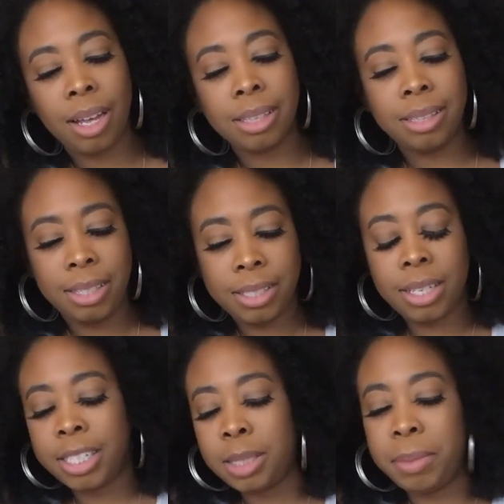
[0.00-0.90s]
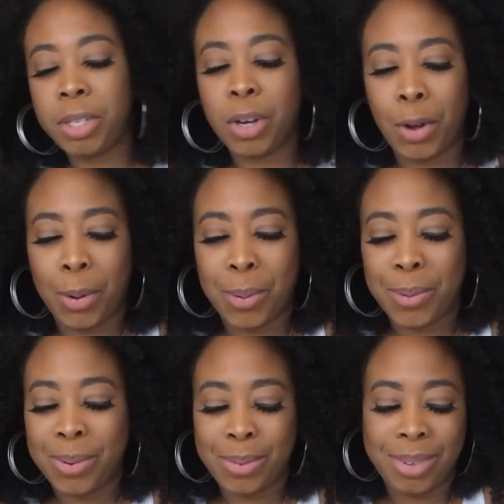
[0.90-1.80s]
this lets me
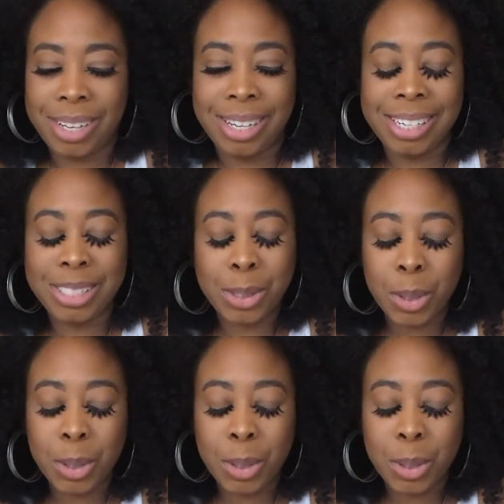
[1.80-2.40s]
know, and it's